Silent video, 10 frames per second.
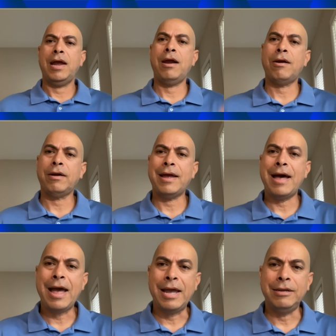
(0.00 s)
air
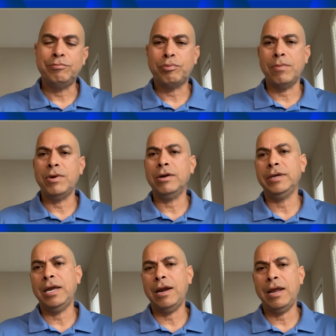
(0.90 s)
guy,
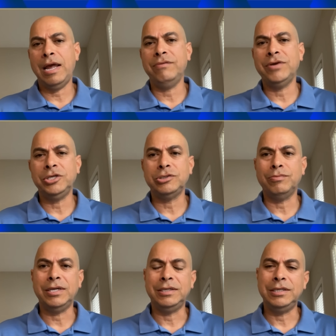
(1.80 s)
primarily aviation,
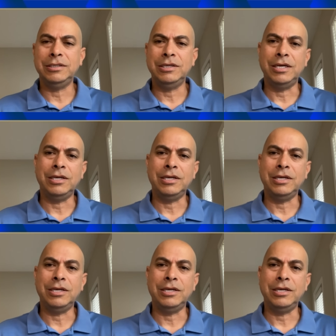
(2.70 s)
but did